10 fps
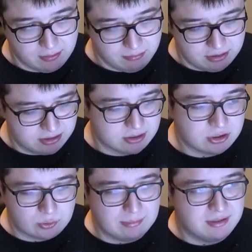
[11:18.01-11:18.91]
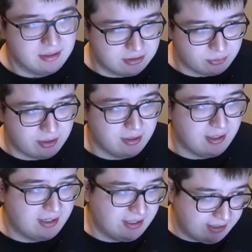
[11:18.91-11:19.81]
There's a script that's run,
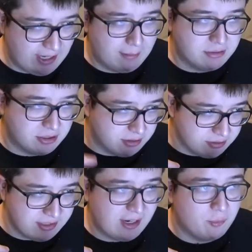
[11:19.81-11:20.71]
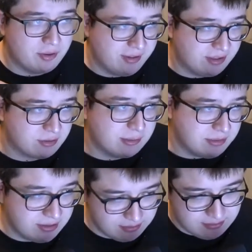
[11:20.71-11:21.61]
and I need to capture the output of that script
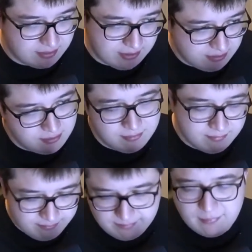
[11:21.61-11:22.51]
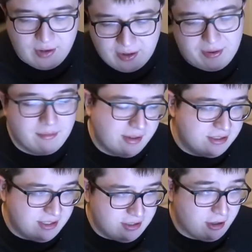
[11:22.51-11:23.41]
in
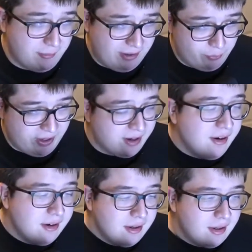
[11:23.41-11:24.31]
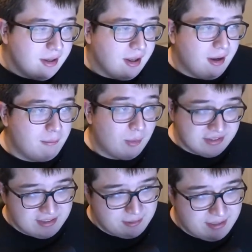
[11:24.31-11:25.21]
an automated way. But
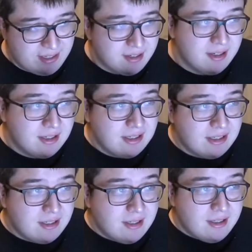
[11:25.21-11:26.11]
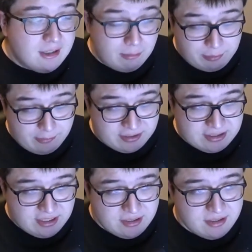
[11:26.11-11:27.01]
once I do that, it'll be pretty much
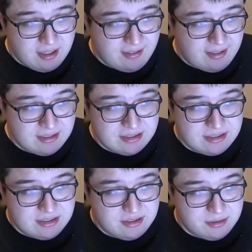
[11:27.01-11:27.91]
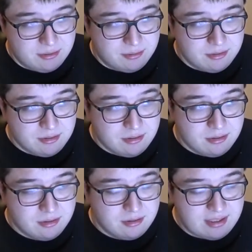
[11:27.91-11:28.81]
done. And then I just need to
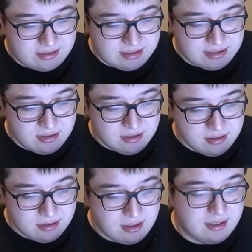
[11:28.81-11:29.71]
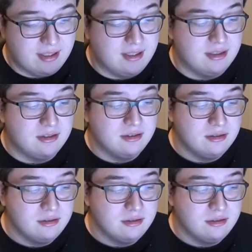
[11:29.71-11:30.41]
test it and then